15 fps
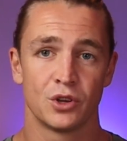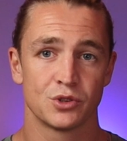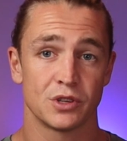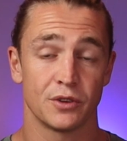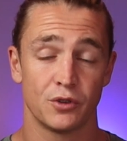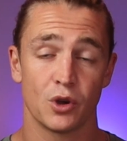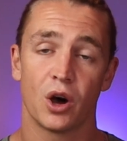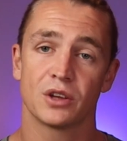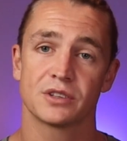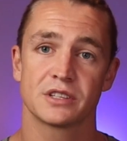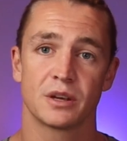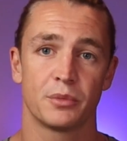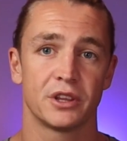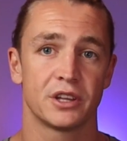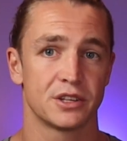So if you are
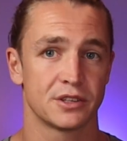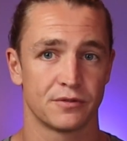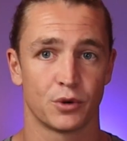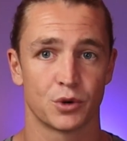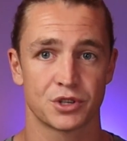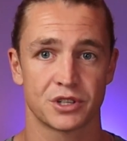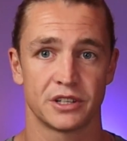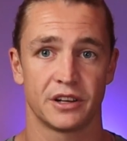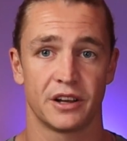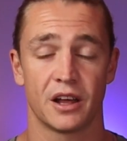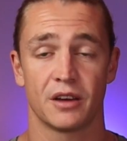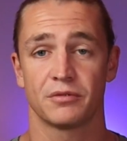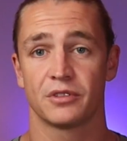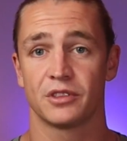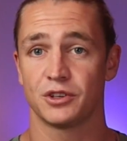someone that is fortunate
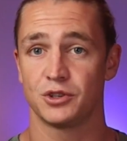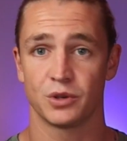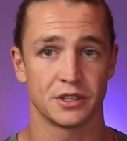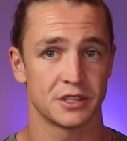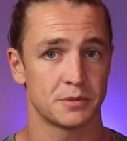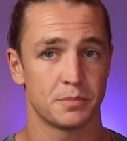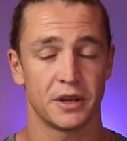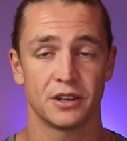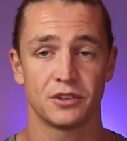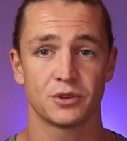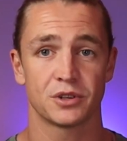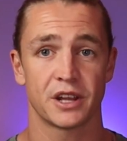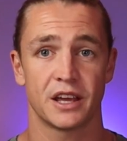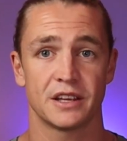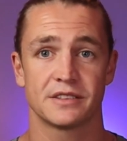enough that you can spend
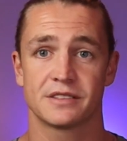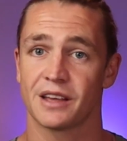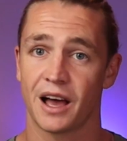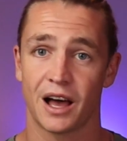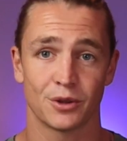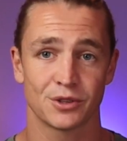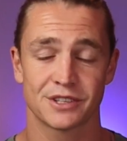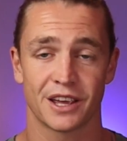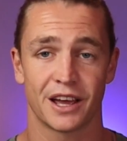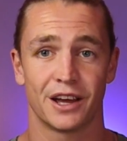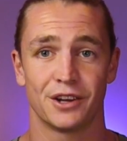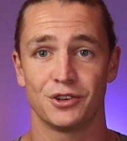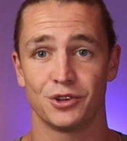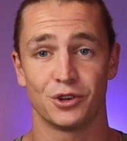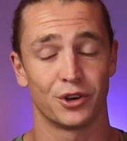your days
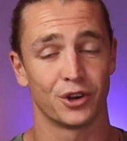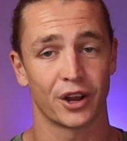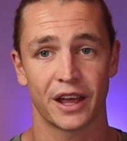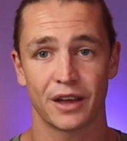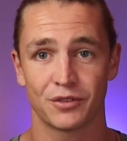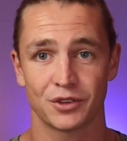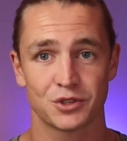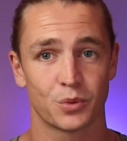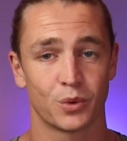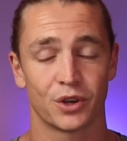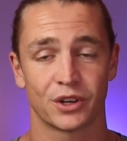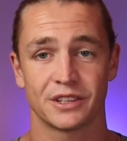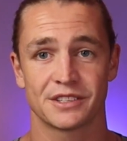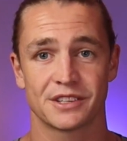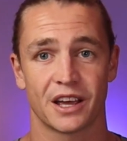outside, you're not having to
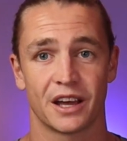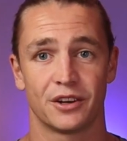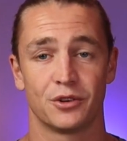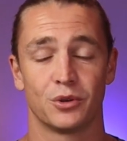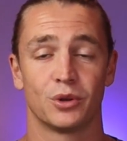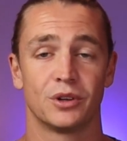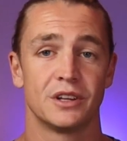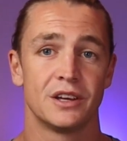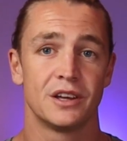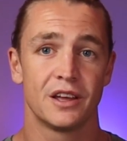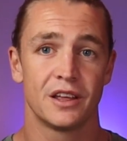work inside at all,